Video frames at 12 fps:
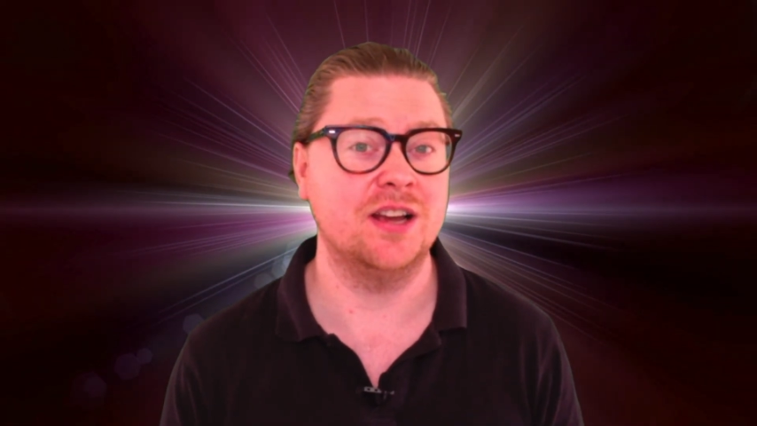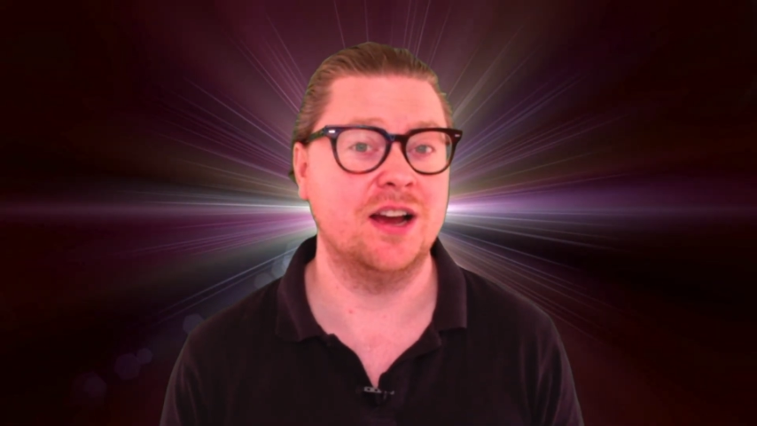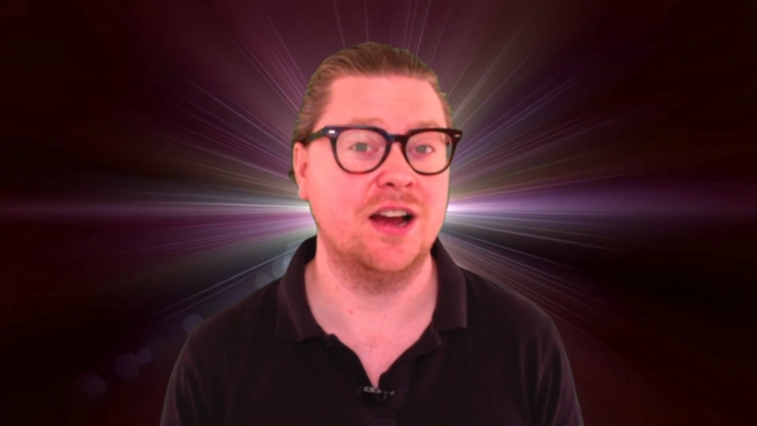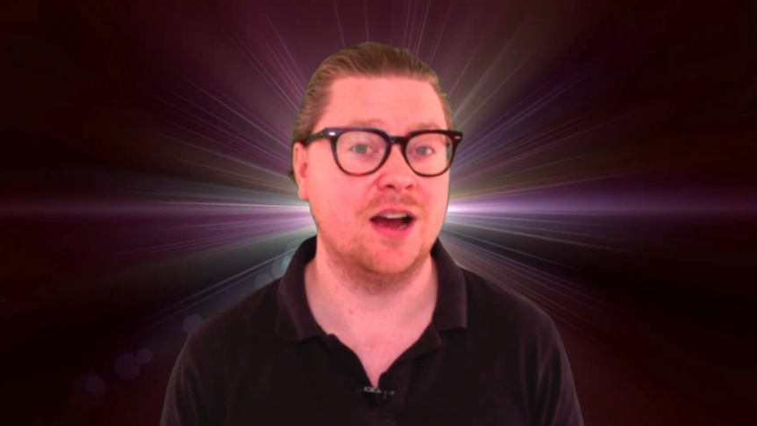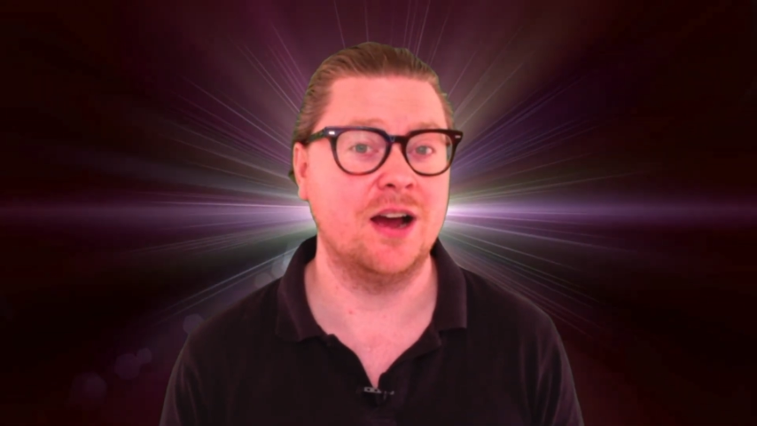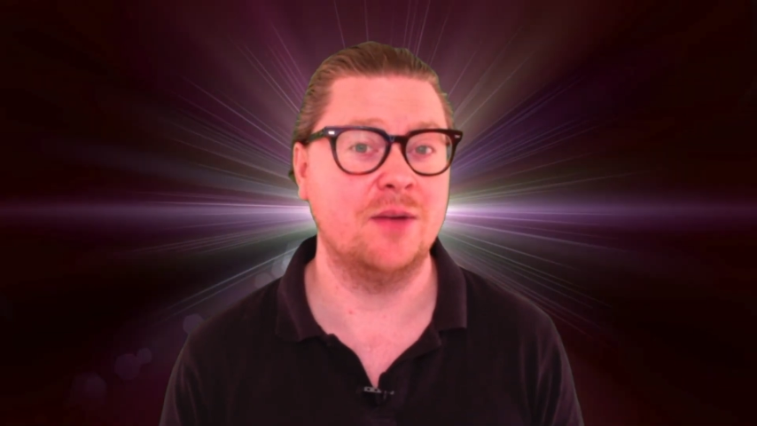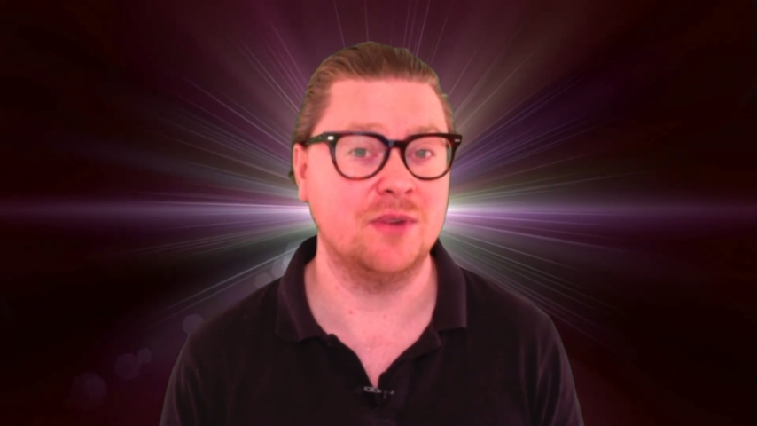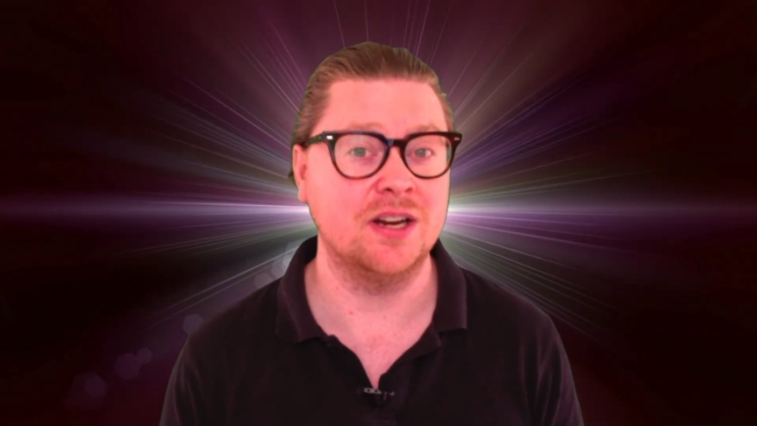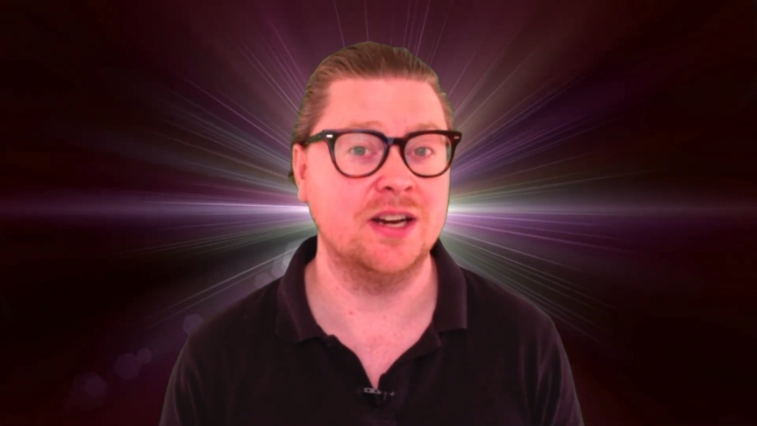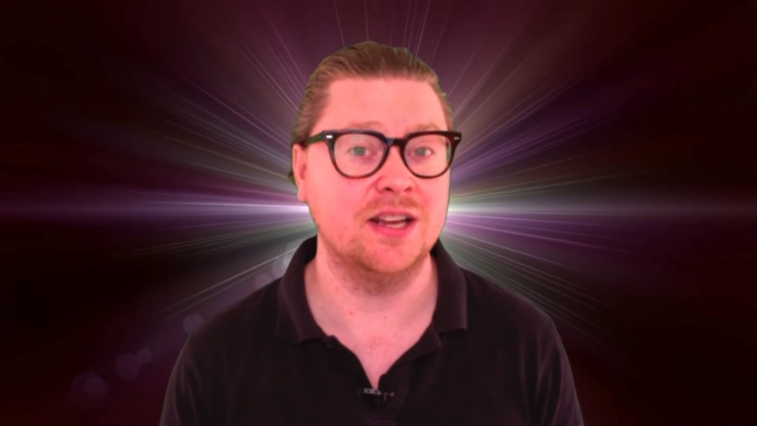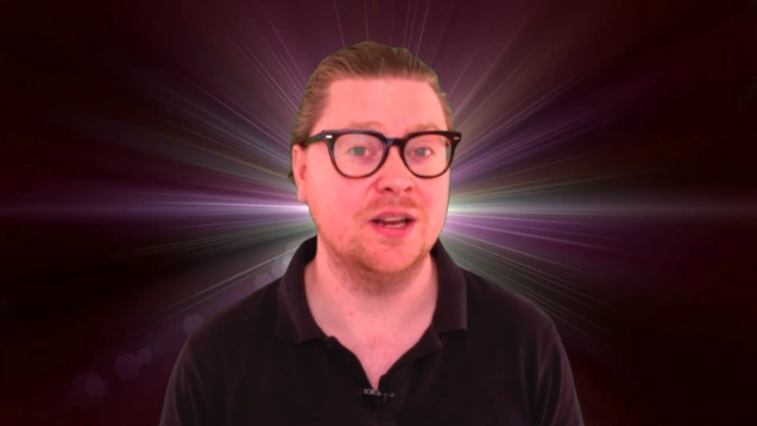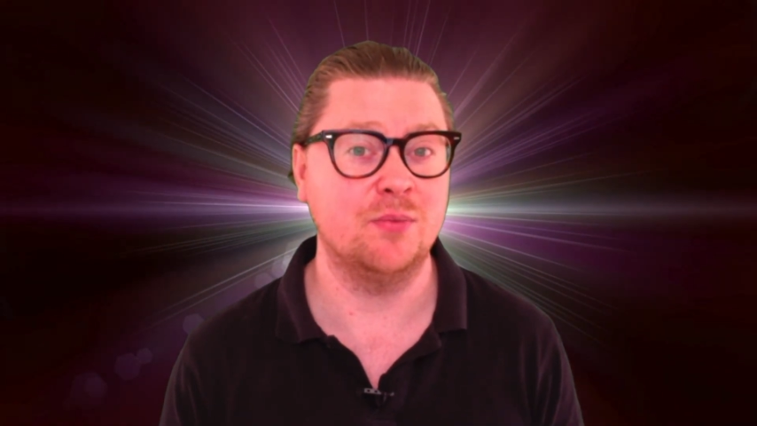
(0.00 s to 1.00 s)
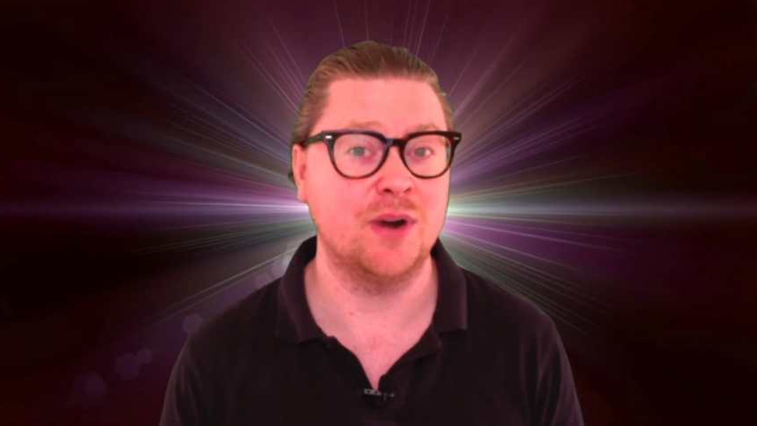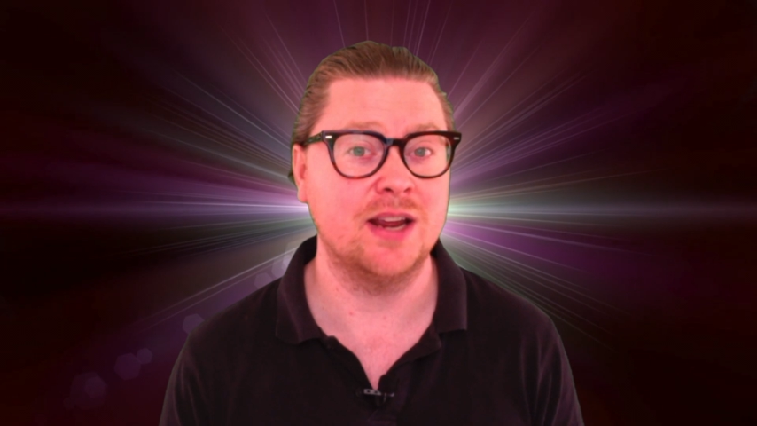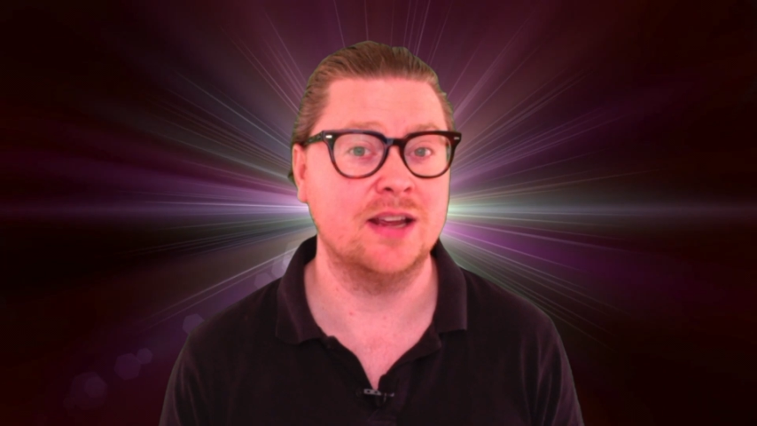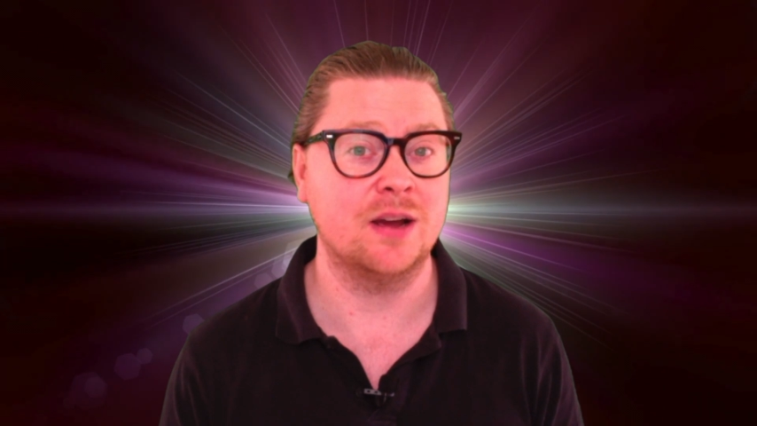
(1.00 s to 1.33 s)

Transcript: I'm going to need a break.